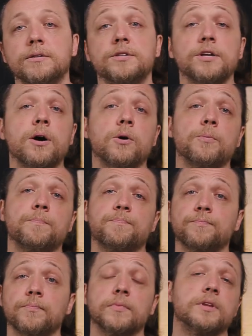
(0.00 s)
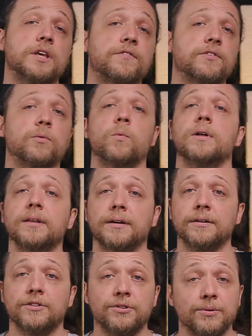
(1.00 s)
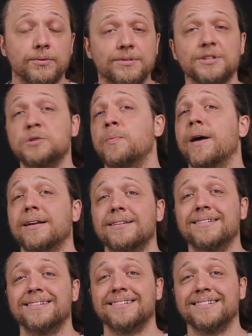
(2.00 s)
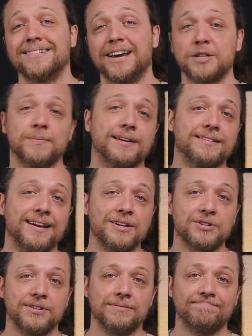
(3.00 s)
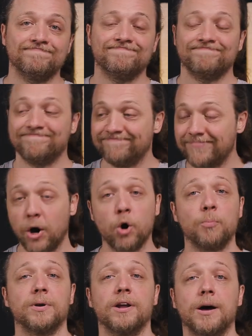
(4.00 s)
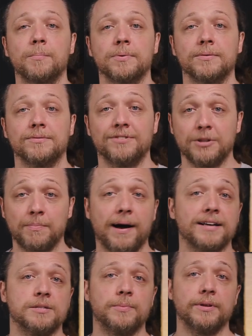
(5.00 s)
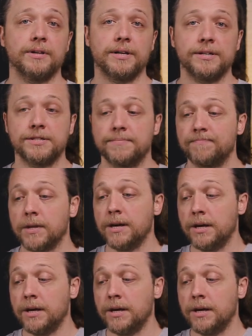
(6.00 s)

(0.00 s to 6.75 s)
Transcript: So, if you're willing to suspend expectation, open up to the possibilities,